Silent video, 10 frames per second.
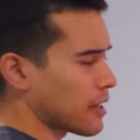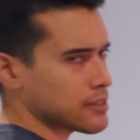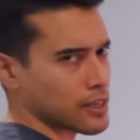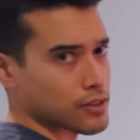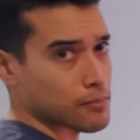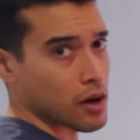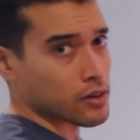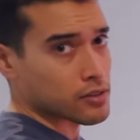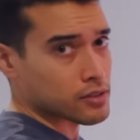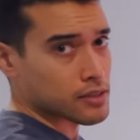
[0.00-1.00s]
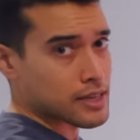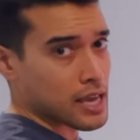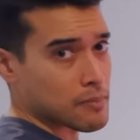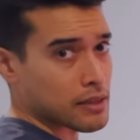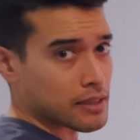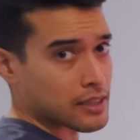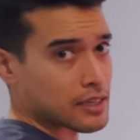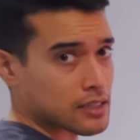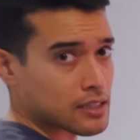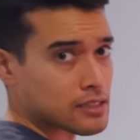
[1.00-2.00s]
I'll actually have the model name and
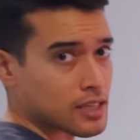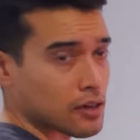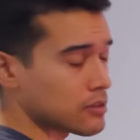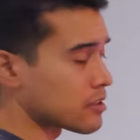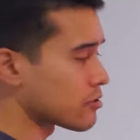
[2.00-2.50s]
link down in the